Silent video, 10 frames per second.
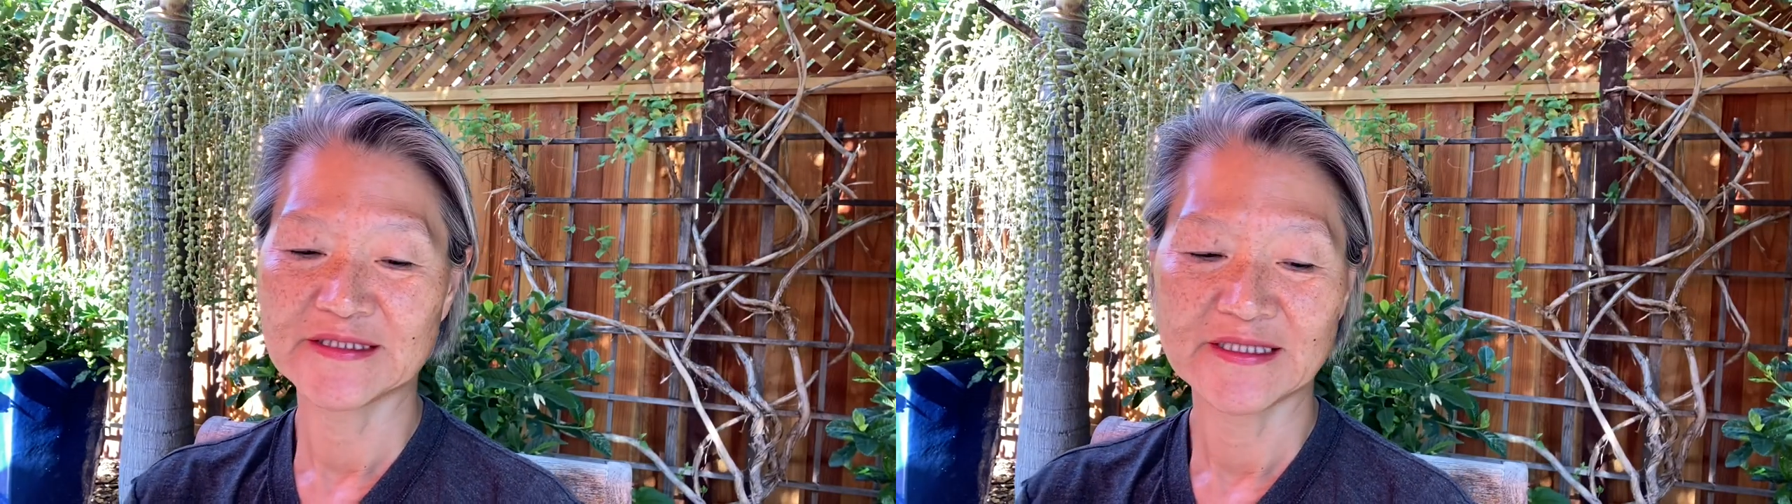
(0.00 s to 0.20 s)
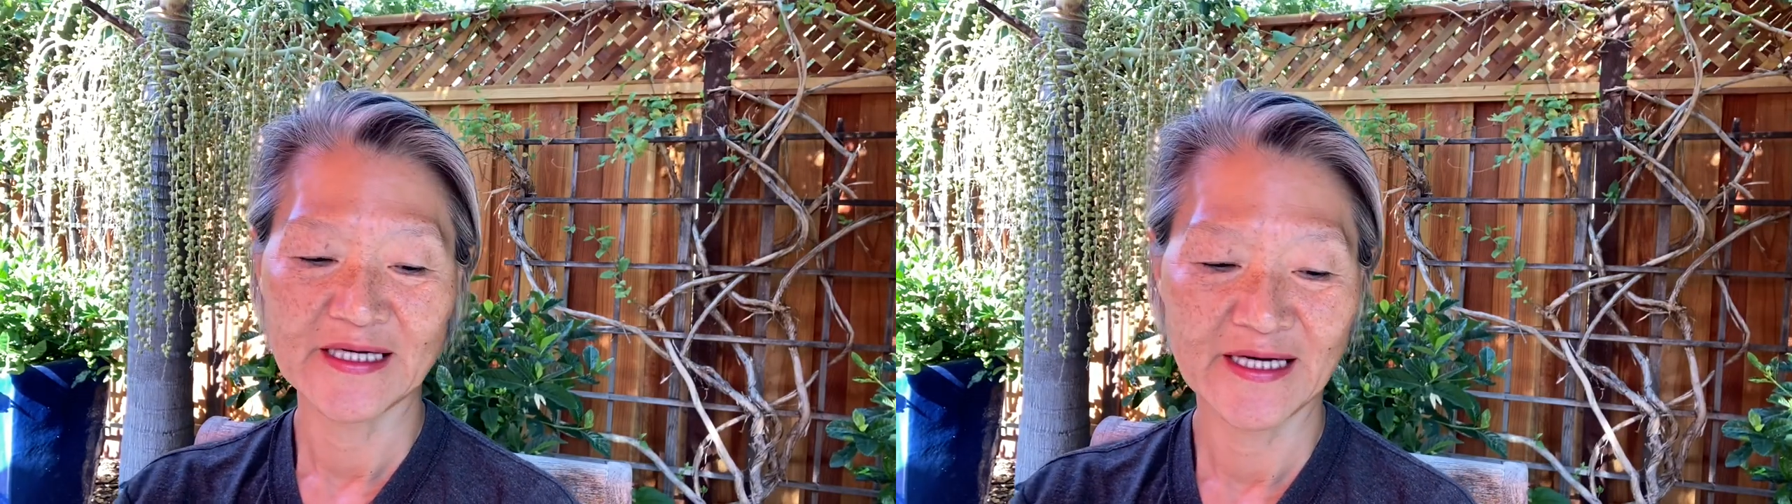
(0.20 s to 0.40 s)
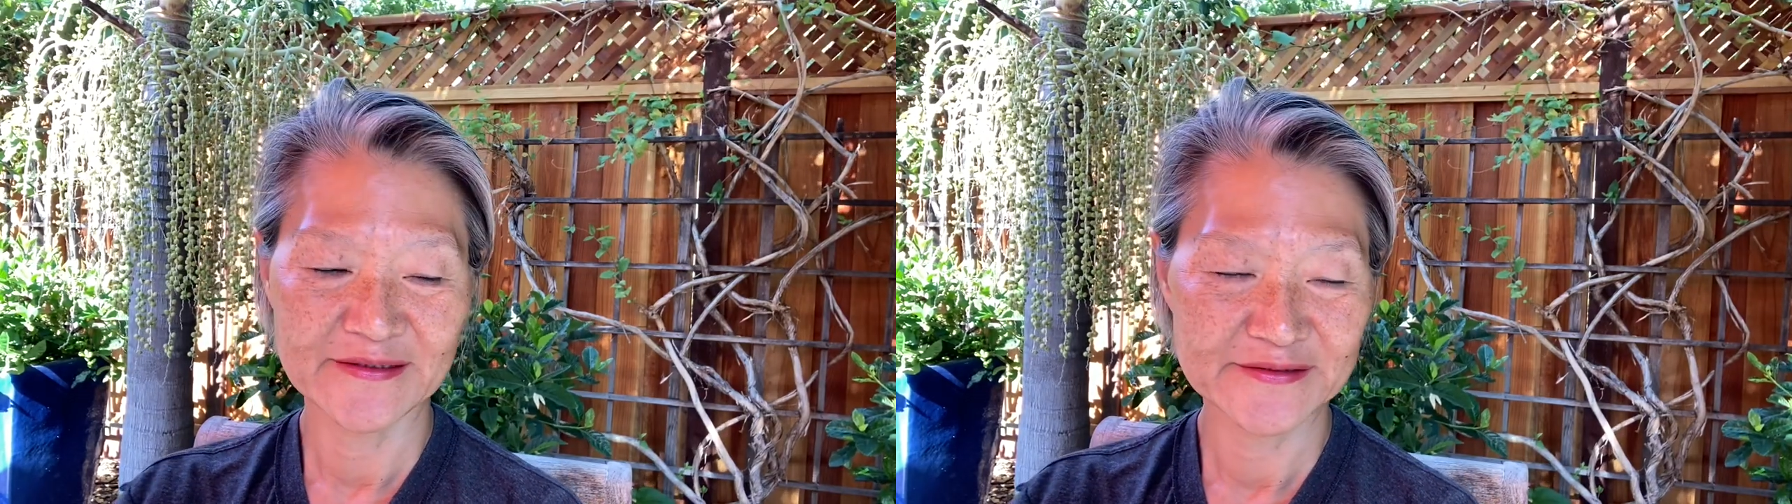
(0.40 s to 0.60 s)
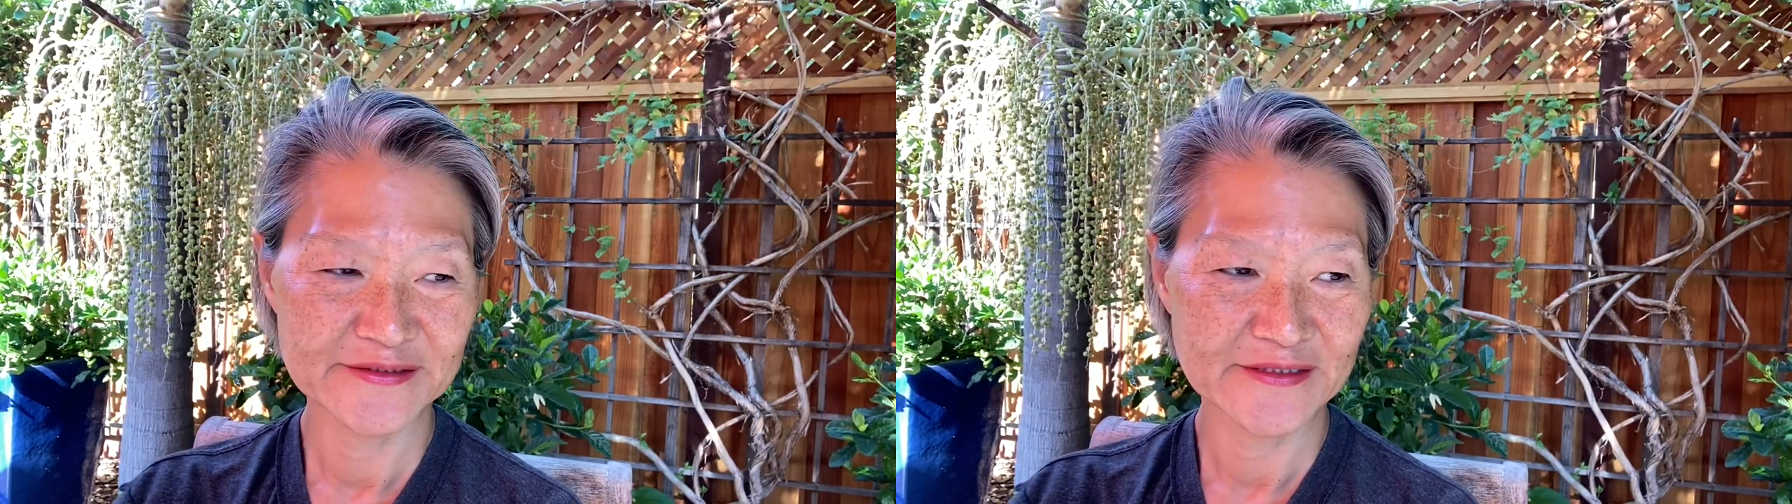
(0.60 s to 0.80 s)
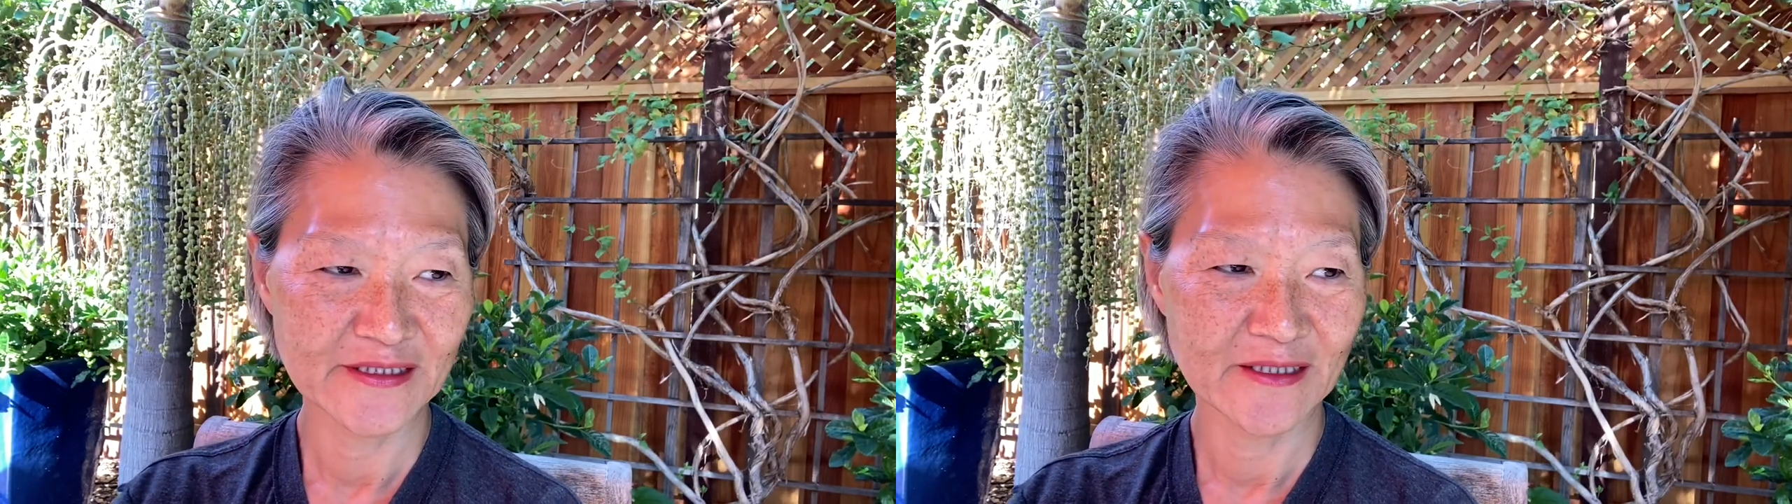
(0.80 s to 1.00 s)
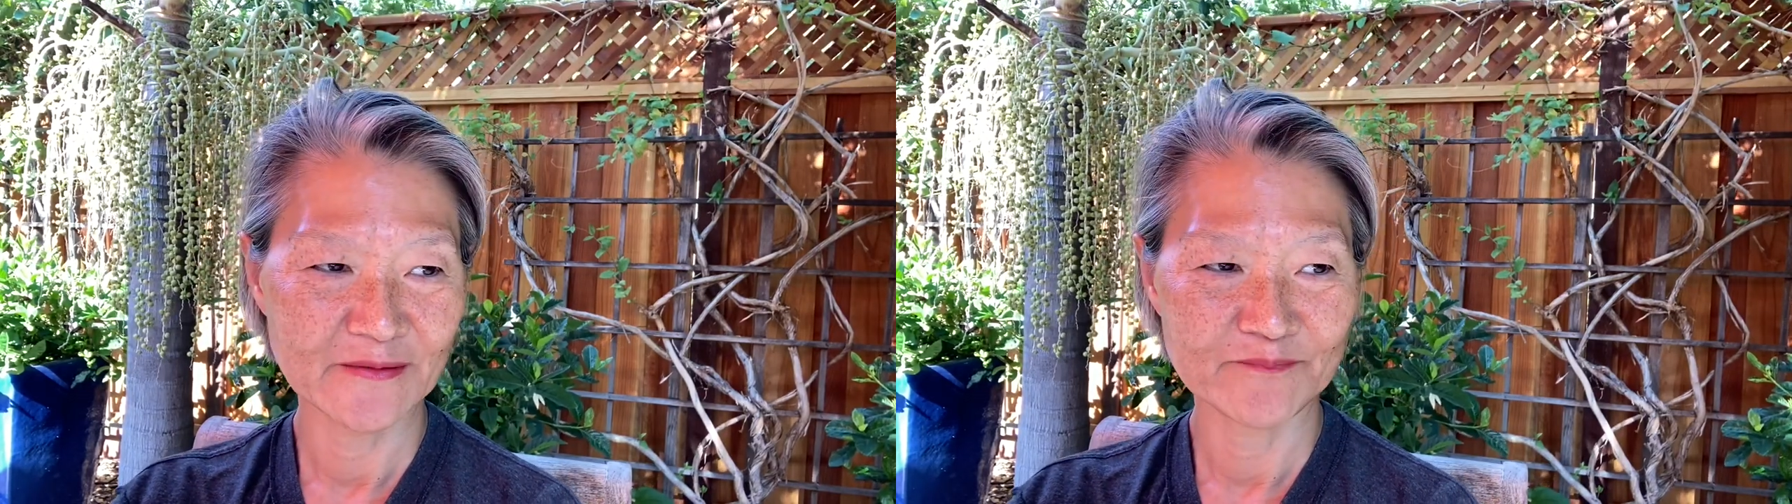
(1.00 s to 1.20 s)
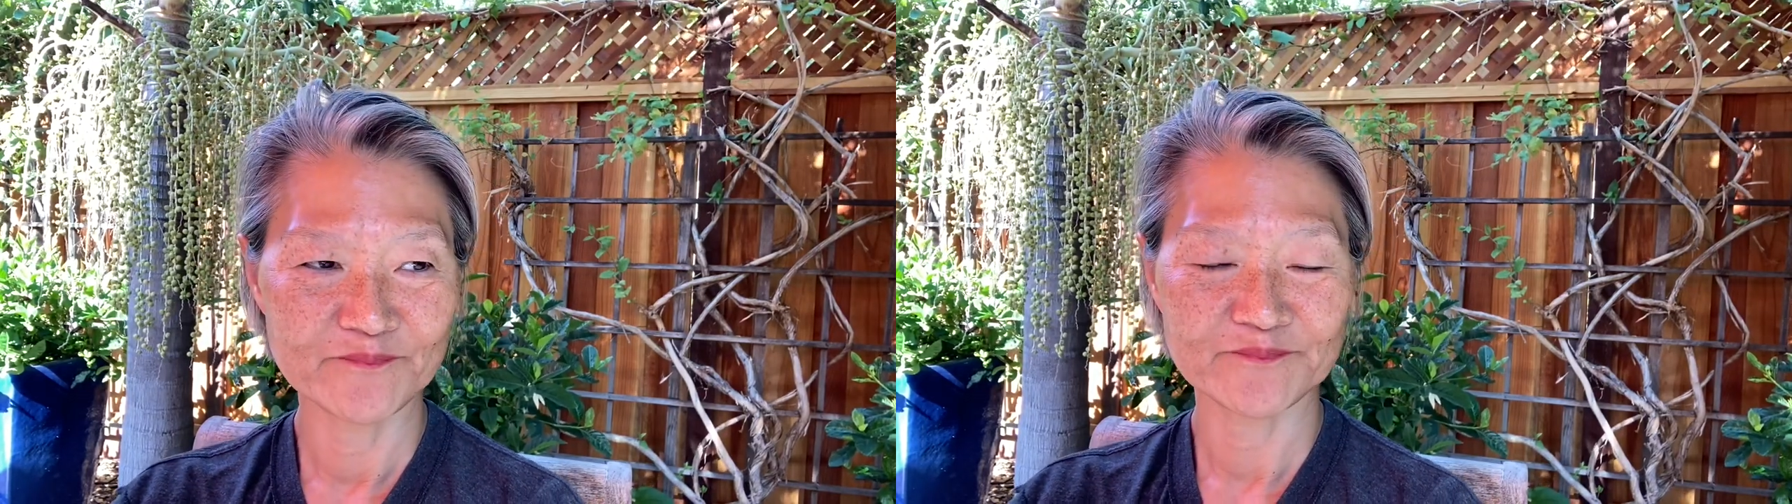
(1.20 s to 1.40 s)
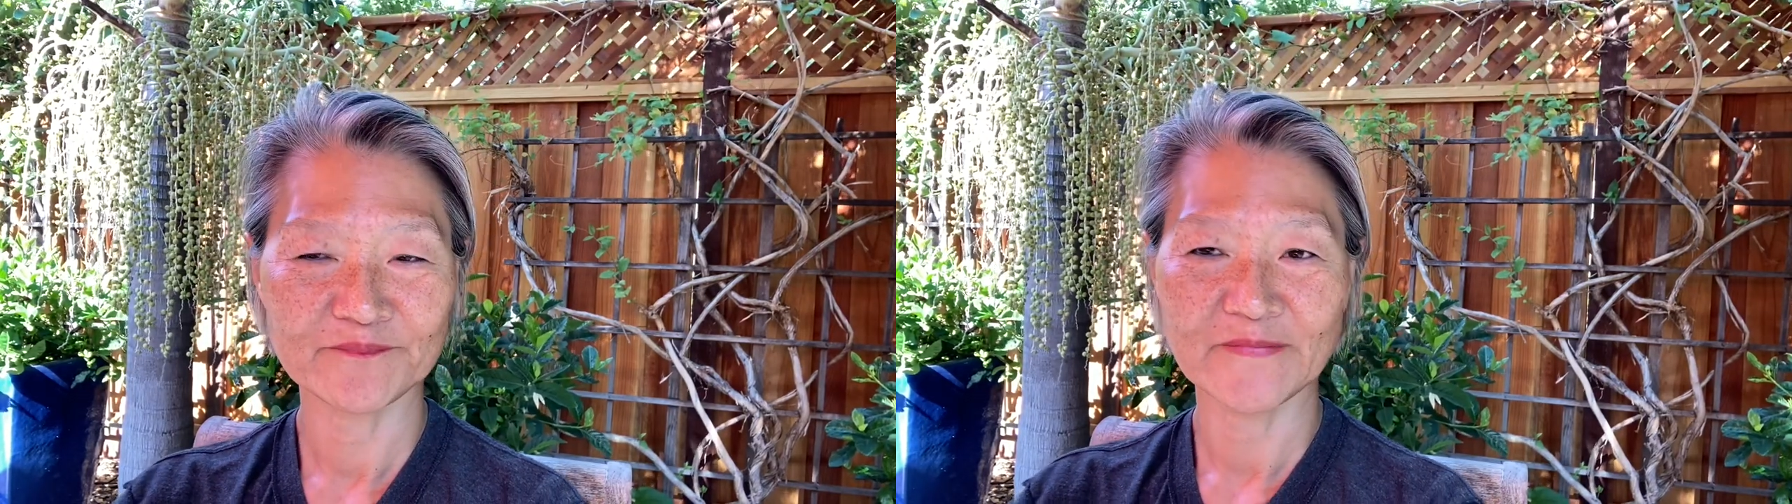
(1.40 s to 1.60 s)
and
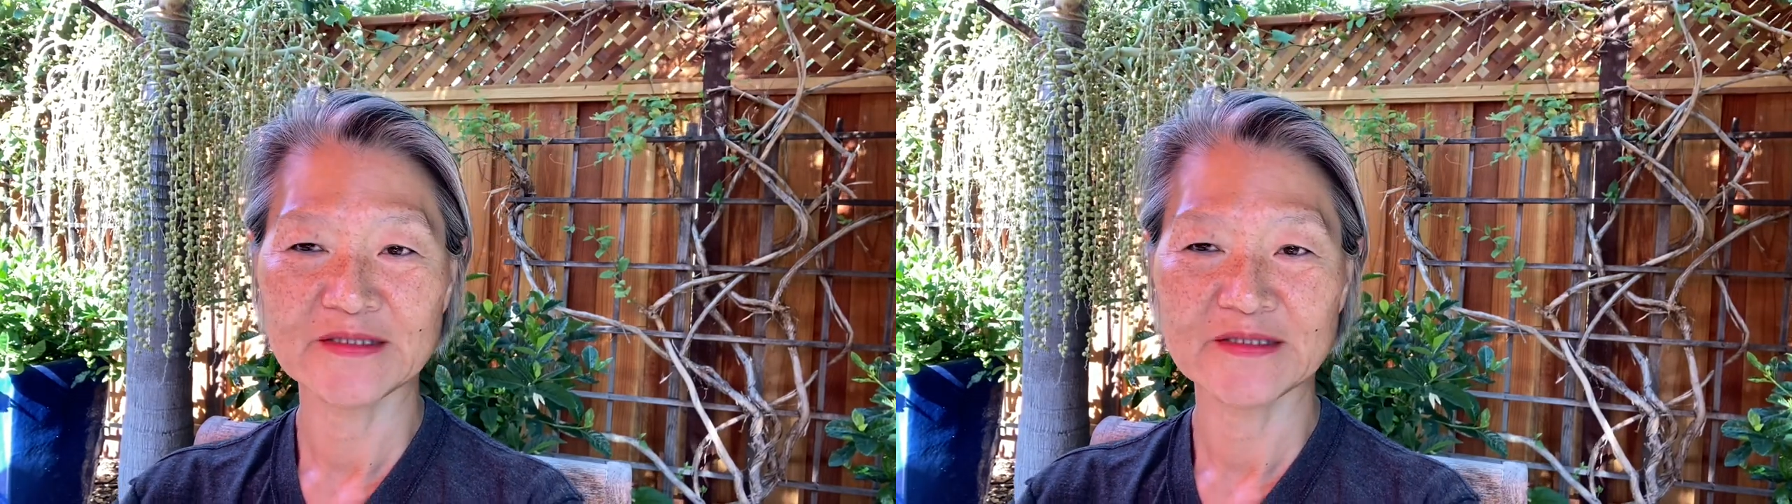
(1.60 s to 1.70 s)
um,